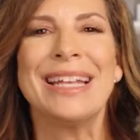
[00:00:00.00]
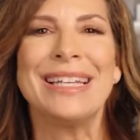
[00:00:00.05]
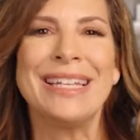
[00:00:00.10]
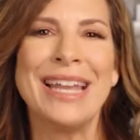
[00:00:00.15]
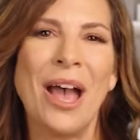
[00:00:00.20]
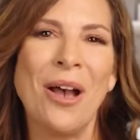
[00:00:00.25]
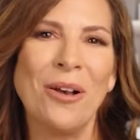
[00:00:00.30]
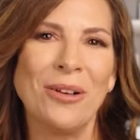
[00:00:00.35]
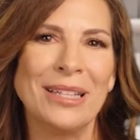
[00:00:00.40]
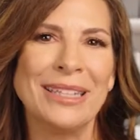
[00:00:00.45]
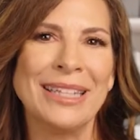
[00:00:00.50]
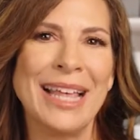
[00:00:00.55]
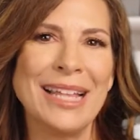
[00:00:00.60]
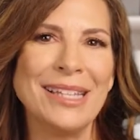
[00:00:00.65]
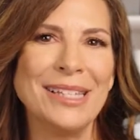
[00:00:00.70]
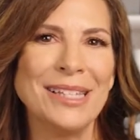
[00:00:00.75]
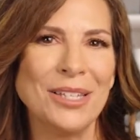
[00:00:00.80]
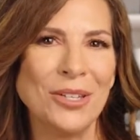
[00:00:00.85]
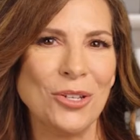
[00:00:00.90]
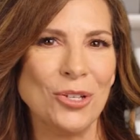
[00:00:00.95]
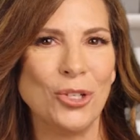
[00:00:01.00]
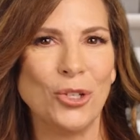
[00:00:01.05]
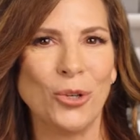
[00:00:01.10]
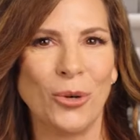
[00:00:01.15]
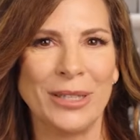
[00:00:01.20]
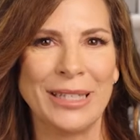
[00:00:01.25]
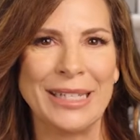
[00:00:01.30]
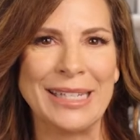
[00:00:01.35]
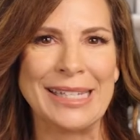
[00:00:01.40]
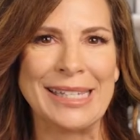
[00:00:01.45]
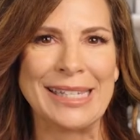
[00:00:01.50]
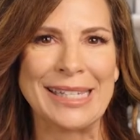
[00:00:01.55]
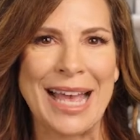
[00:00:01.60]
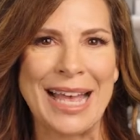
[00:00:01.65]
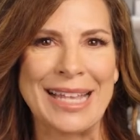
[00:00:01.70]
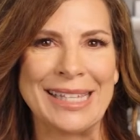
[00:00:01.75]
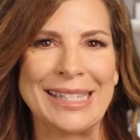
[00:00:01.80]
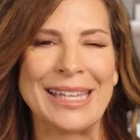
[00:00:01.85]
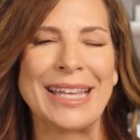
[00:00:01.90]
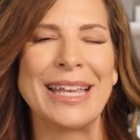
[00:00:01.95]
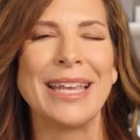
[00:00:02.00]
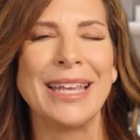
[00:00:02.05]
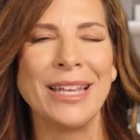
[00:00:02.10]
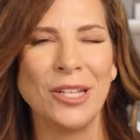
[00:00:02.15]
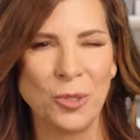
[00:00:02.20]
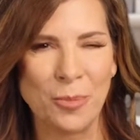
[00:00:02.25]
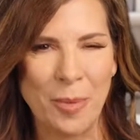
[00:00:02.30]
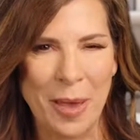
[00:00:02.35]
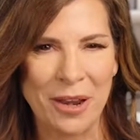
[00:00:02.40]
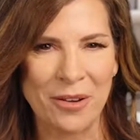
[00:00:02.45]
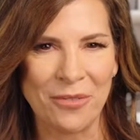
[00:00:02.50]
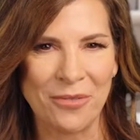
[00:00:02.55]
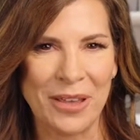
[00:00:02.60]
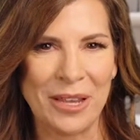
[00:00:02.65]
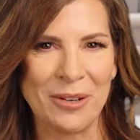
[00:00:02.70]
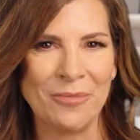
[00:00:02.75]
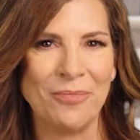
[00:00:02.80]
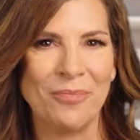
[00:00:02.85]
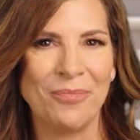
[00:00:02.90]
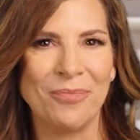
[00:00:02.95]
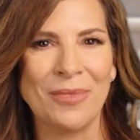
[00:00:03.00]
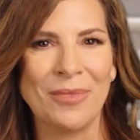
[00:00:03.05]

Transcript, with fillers: Now, let's shortly discuss each benefit.